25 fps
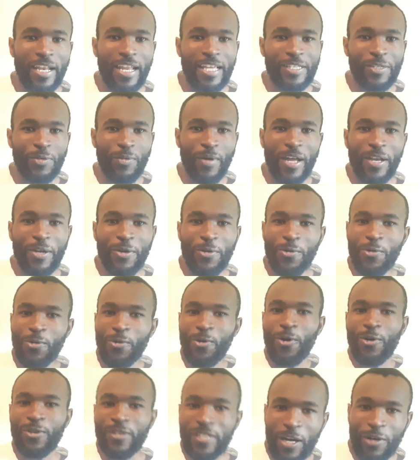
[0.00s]
as one who
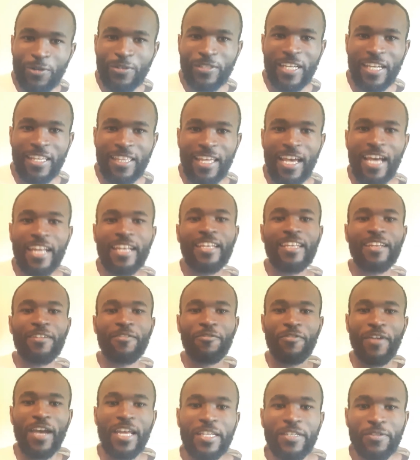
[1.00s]
goes outside there and
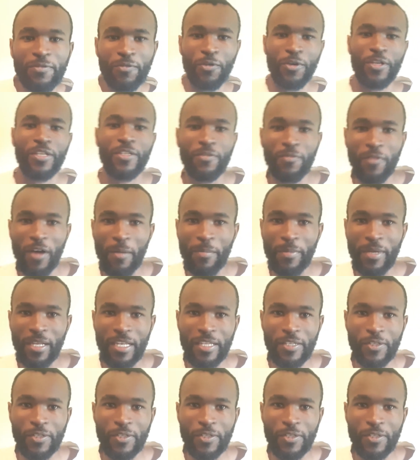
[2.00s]
fends for his family.